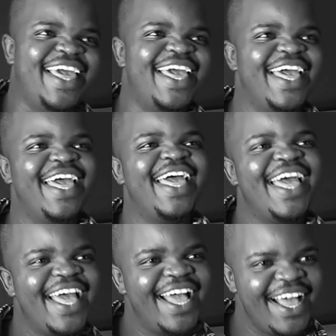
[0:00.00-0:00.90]

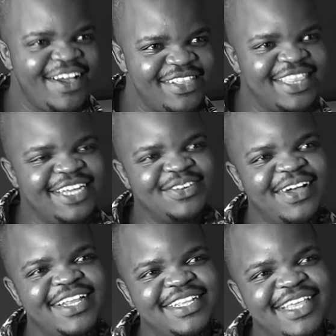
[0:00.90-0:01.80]
yeah,
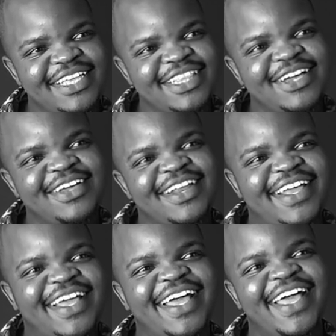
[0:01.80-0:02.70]
that
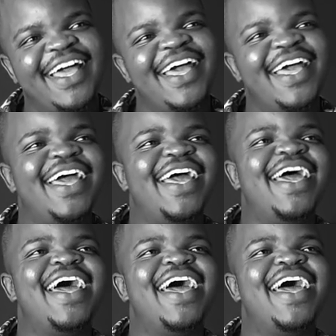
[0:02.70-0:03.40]
At, at least no